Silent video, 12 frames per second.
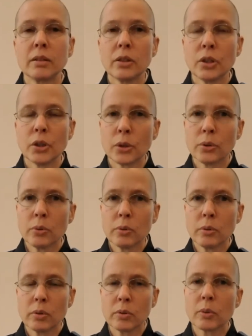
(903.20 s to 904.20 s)
You know,
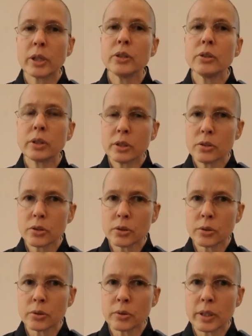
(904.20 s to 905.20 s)
what you can
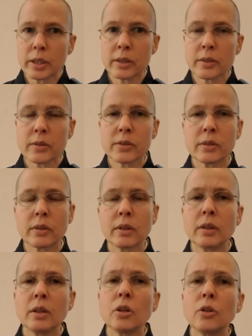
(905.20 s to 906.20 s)
do is
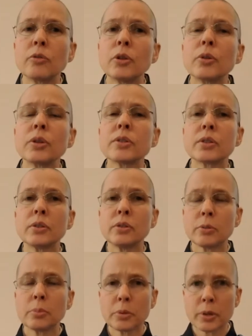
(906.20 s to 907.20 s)
focus on
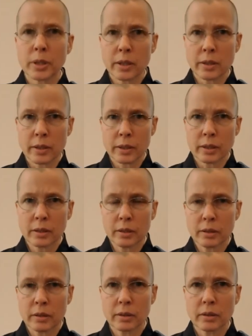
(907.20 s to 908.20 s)
your breathing.
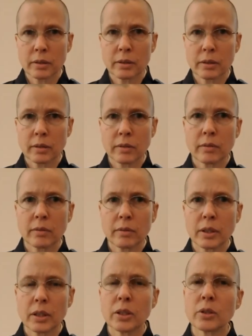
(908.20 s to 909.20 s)

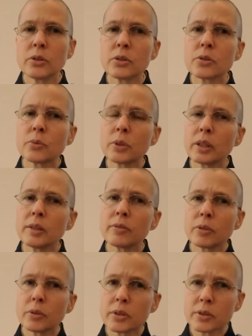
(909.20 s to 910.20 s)
You know, just really
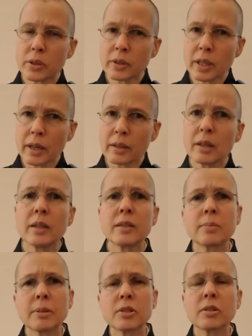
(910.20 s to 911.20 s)
focus on that,
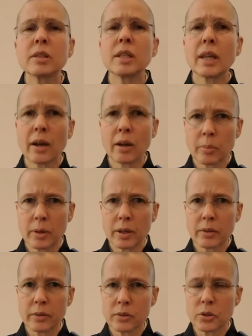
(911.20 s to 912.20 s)
especially the out
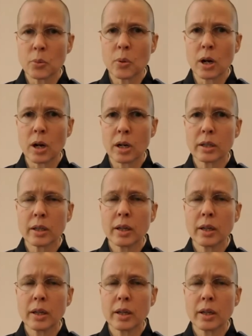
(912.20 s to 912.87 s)
breath as you walk.